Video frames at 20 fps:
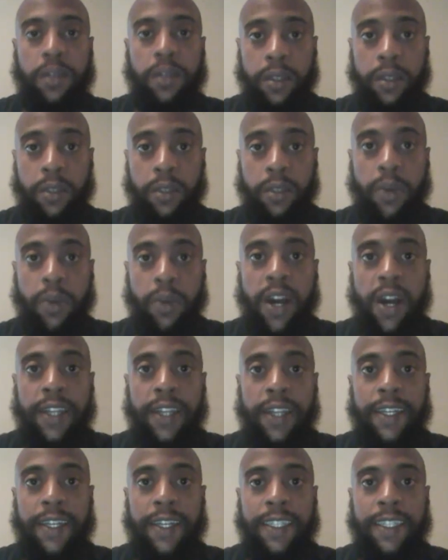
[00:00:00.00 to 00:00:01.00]
The Shabbat
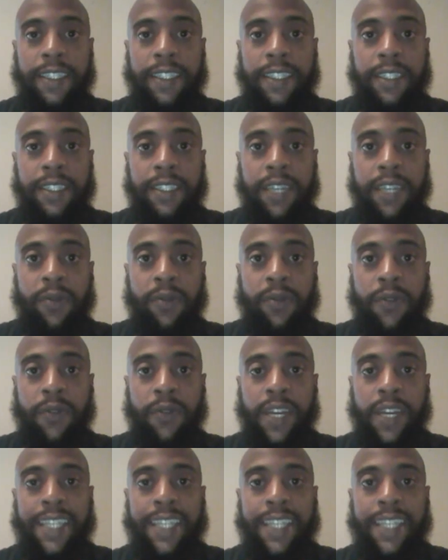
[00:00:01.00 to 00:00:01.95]
is the 7th